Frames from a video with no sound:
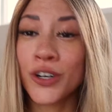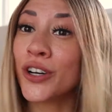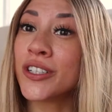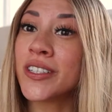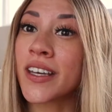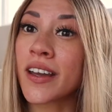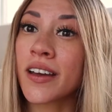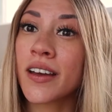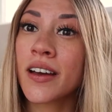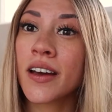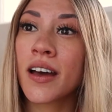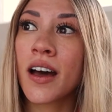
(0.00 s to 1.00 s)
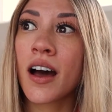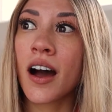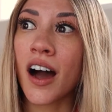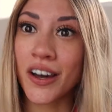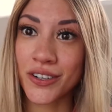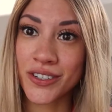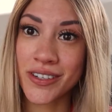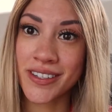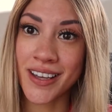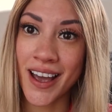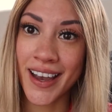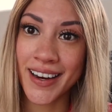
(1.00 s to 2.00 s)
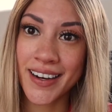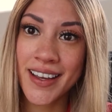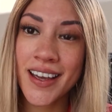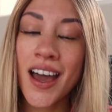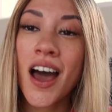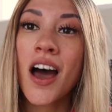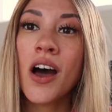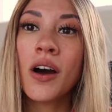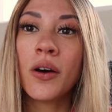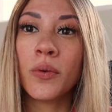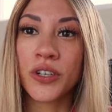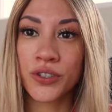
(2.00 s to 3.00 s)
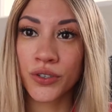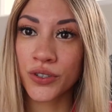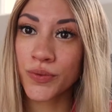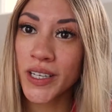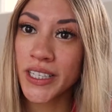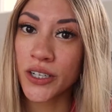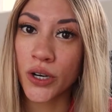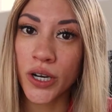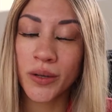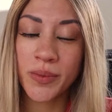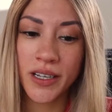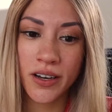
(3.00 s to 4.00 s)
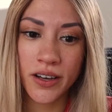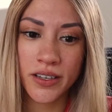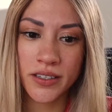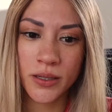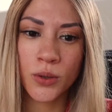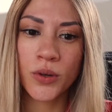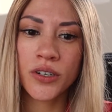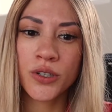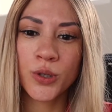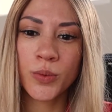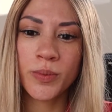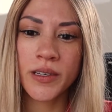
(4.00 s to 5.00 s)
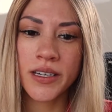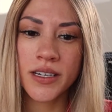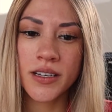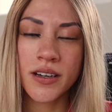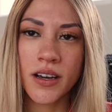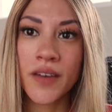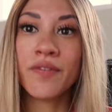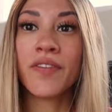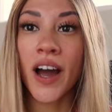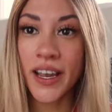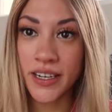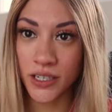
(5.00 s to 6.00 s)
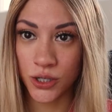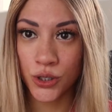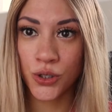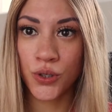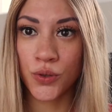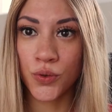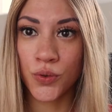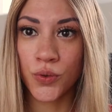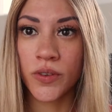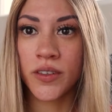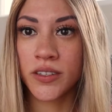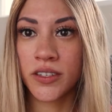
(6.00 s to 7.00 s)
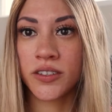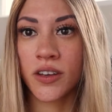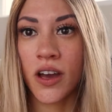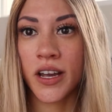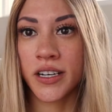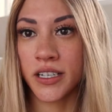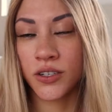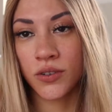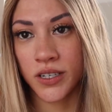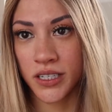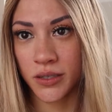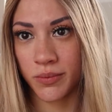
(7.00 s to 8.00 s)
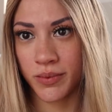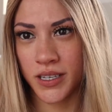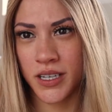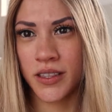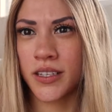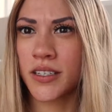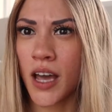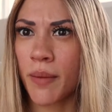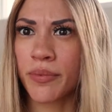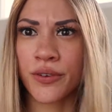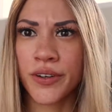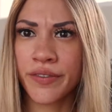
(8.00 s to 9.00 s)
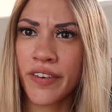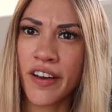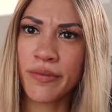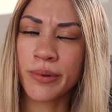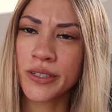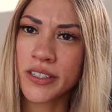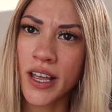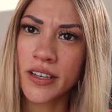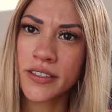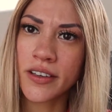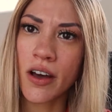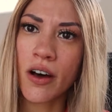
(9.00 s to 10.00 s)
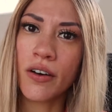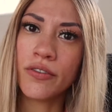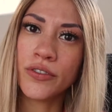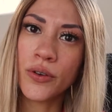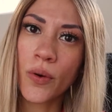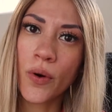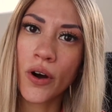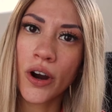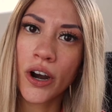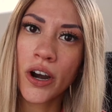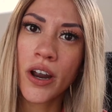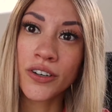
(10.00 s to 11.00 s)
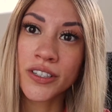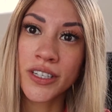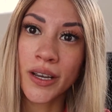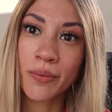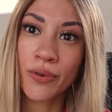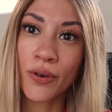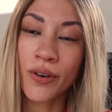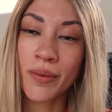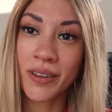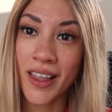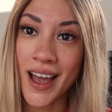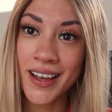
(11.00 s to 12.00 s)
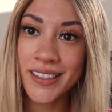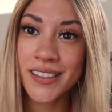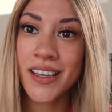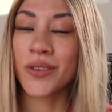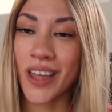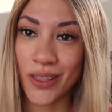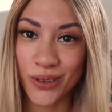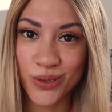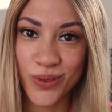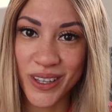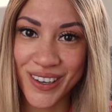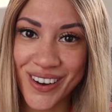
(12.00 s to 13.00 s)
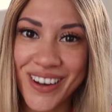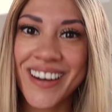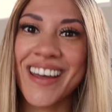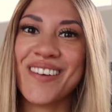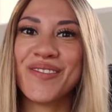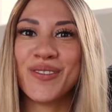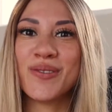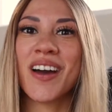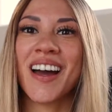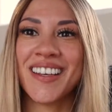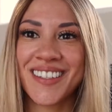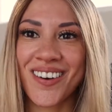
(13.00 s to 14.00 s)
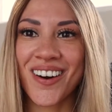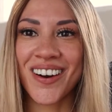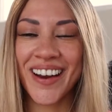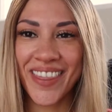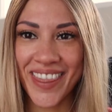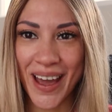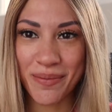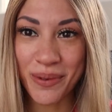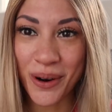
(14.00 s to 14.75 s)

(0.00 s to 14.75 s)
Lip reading: Nursing Honor Society, which looks really good because in order to be invited to the society, you need to be in the top 35% of your nursing program class. So that looks really good if you guys are in that